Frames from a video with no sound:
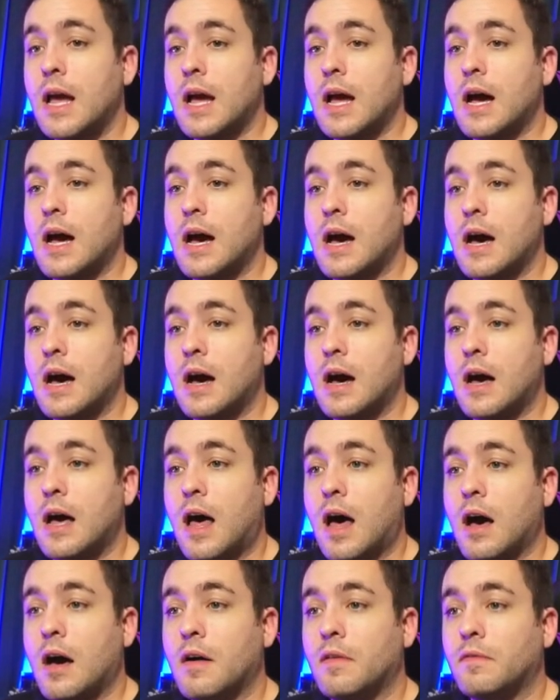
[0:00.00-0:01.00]
uh,
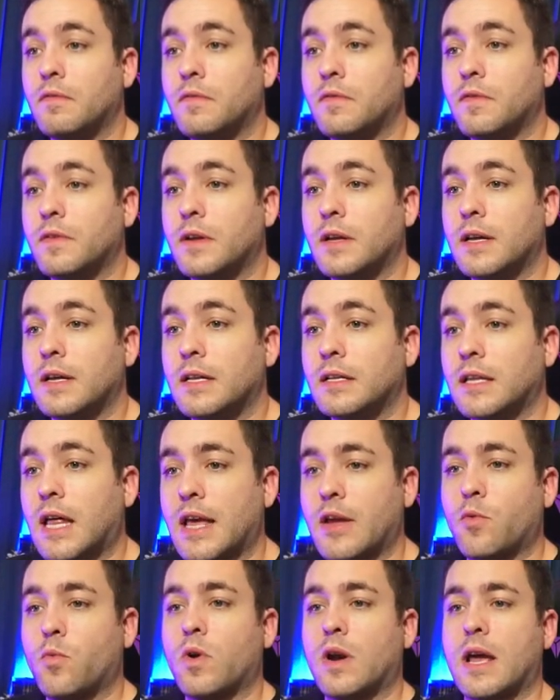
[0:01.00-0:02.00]
of
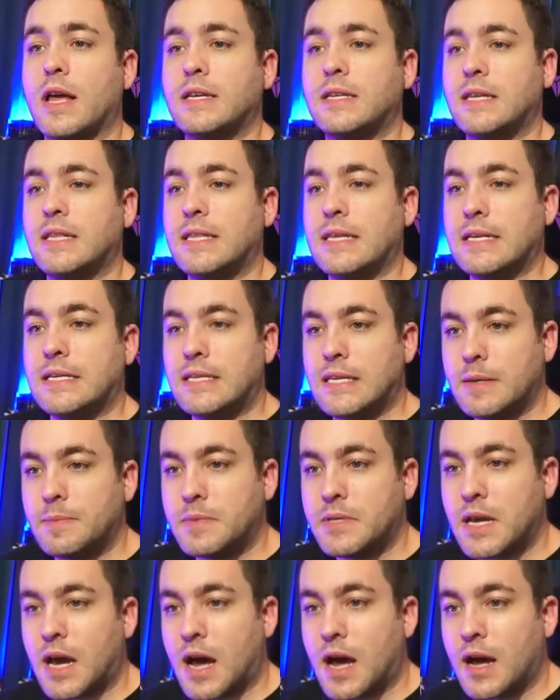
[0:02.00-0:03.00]
like when I did the
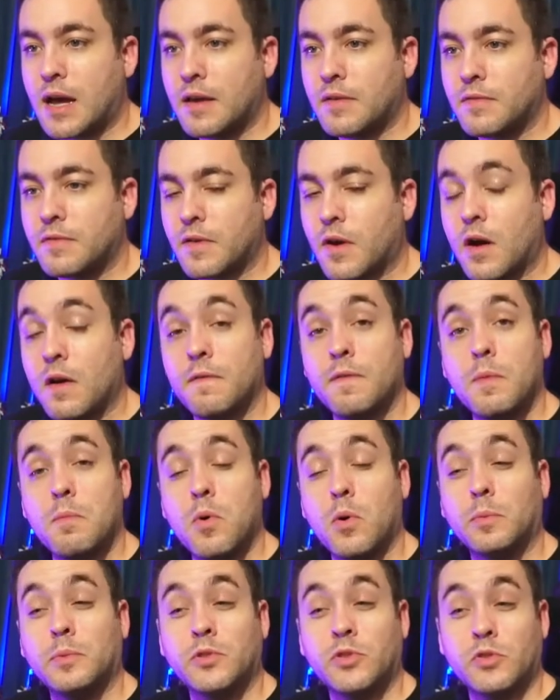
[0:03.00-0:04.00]
deep dive of the
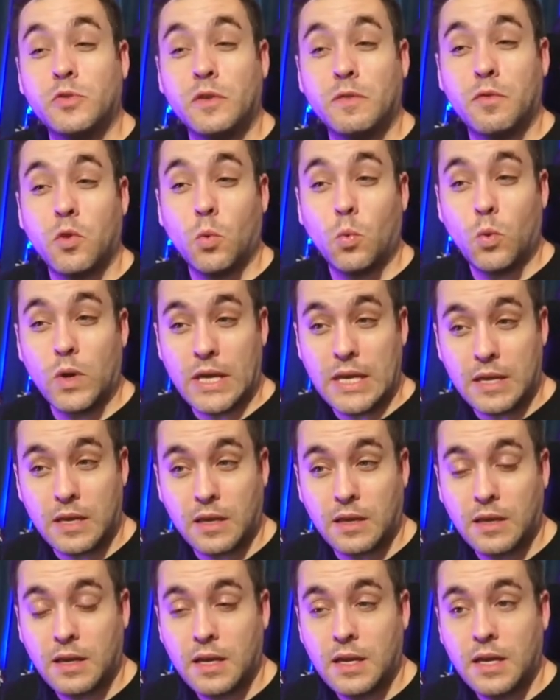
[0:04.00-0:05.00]
mobile suit of the
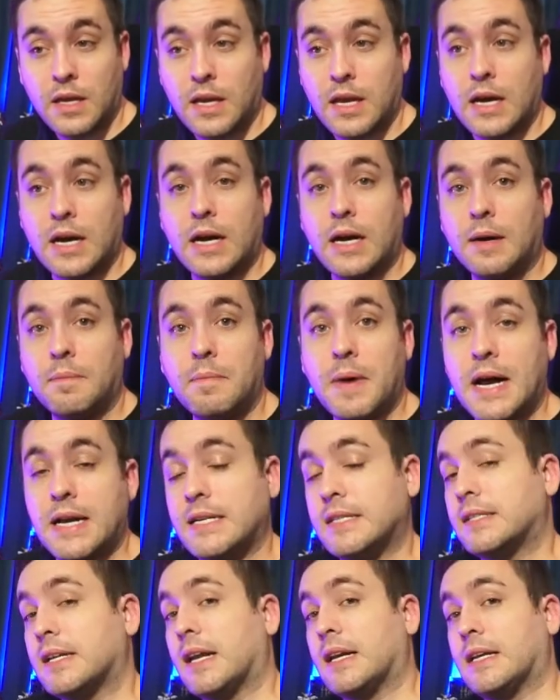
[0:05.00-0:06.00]
week. Um, I
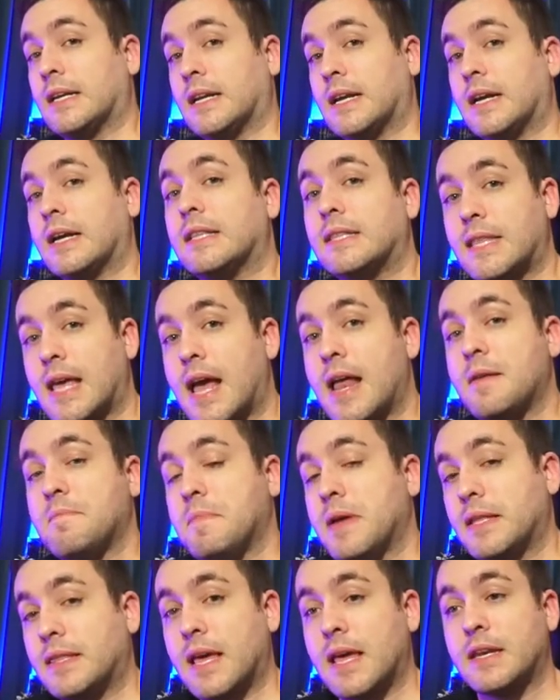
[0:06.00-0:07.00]
decided to cut that and
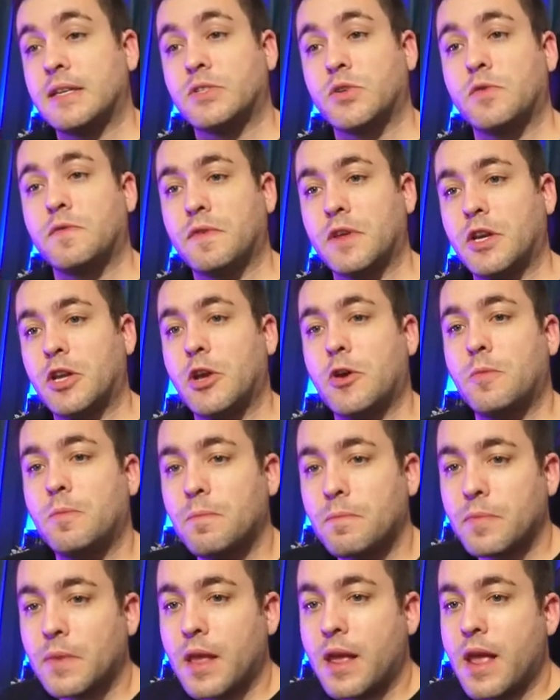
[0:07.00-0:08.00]
make that its own video.
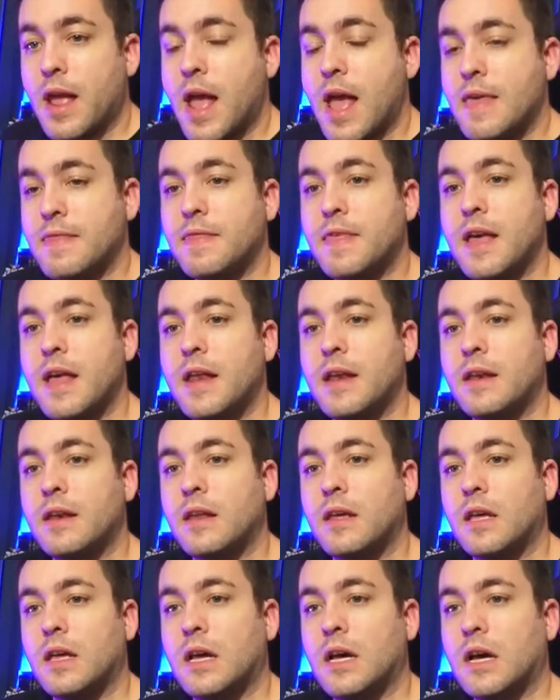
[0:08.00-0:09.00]
And
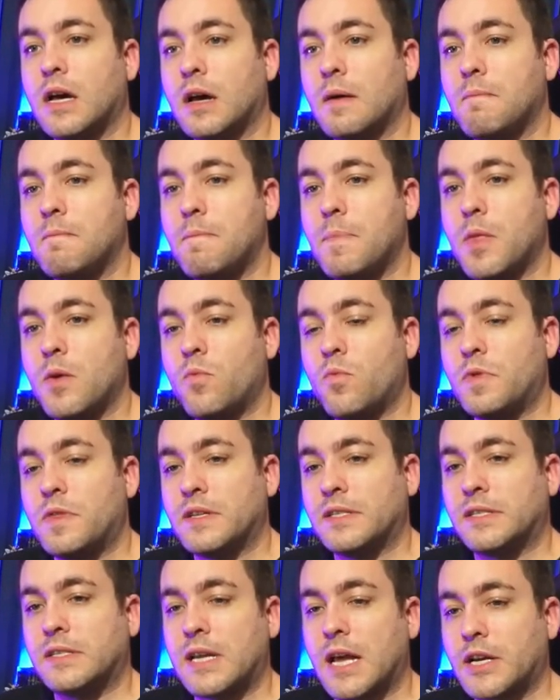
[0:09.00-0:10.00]
then um, the
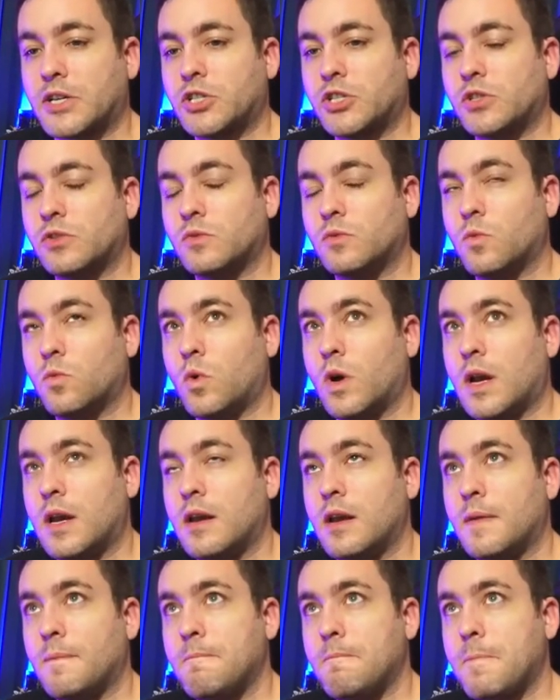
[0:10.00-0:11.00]
section
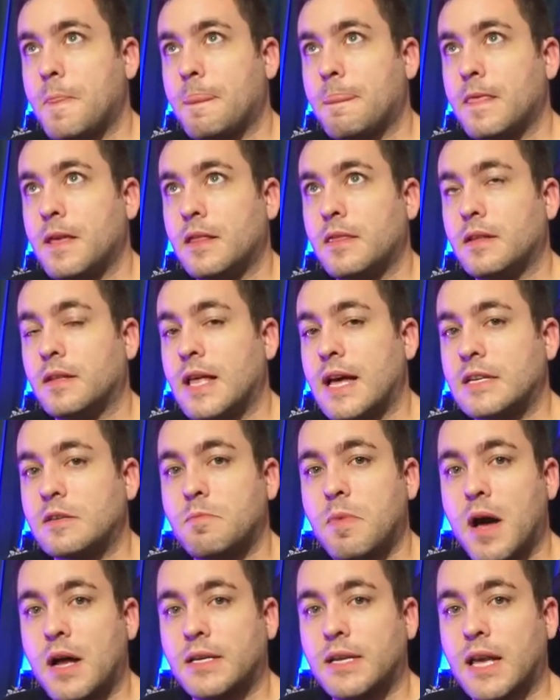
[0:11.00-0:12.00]
when in the last
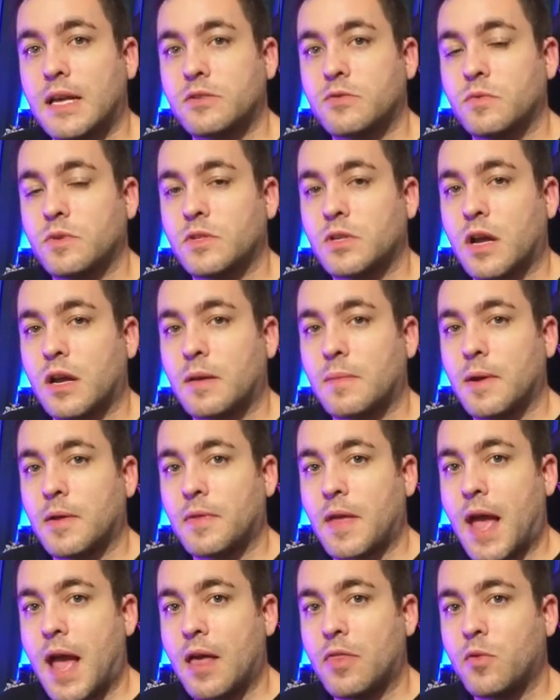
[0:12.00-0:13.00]
podcast when I was talking about
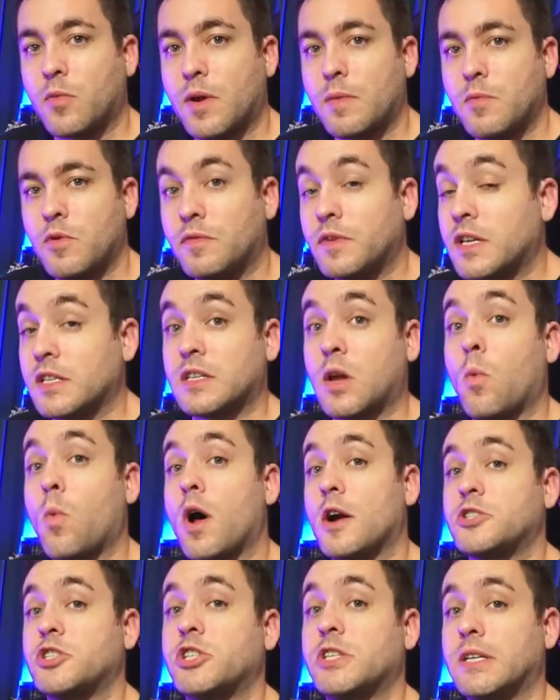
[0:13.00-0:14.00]
the Hathaway movie because I
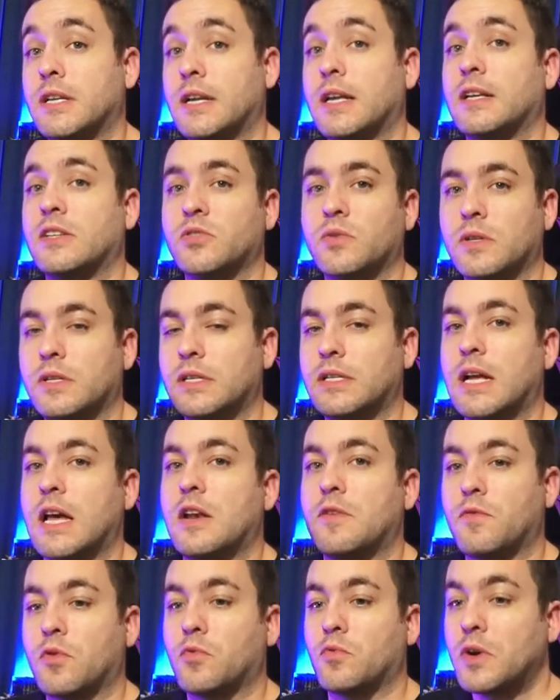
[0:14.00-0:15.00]
watched it again, so I did
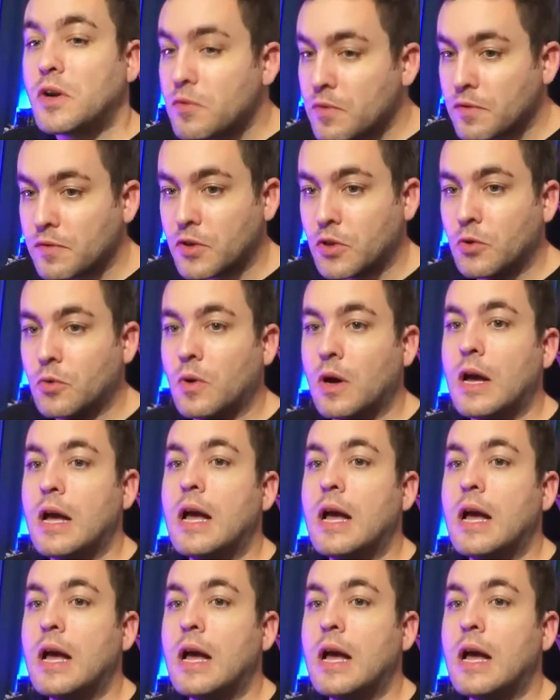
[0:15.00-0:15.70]
kind of a re-review.